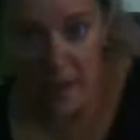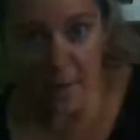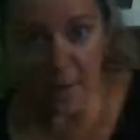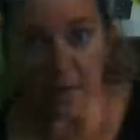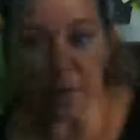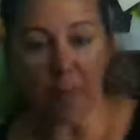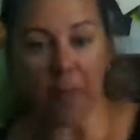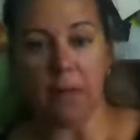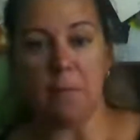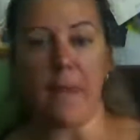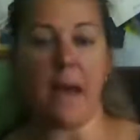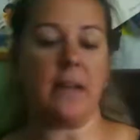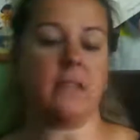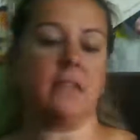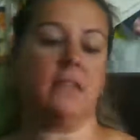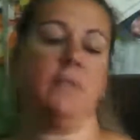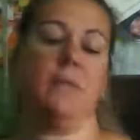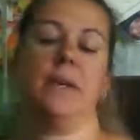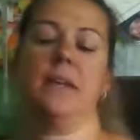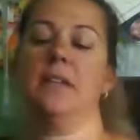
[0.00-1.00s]
I'm going to pull it back
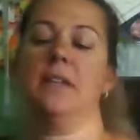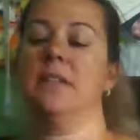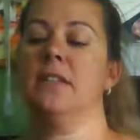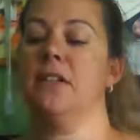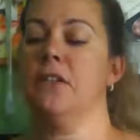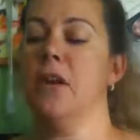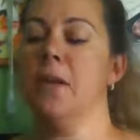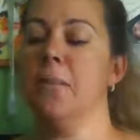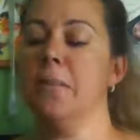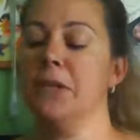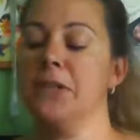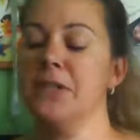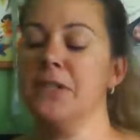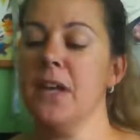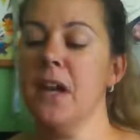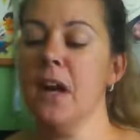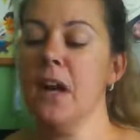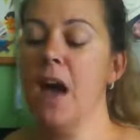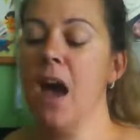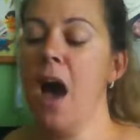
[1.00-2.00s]
so nobody can see your numbers.